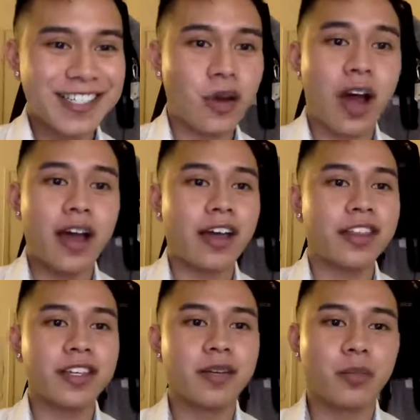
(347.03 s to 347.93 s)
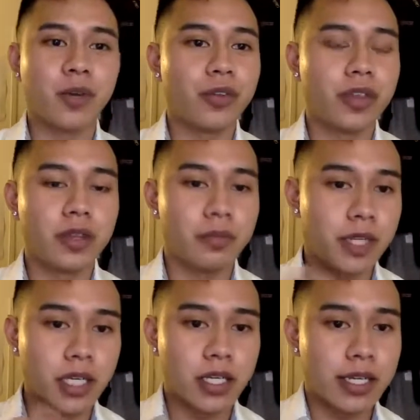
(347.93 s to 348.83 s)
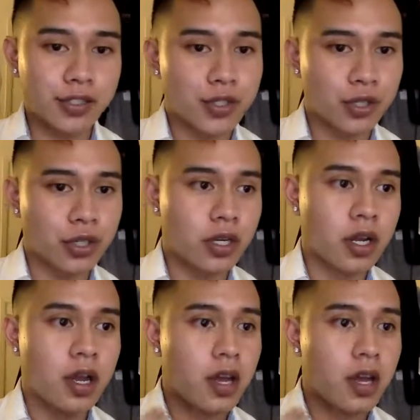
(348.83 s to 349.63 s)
So I think both being an intern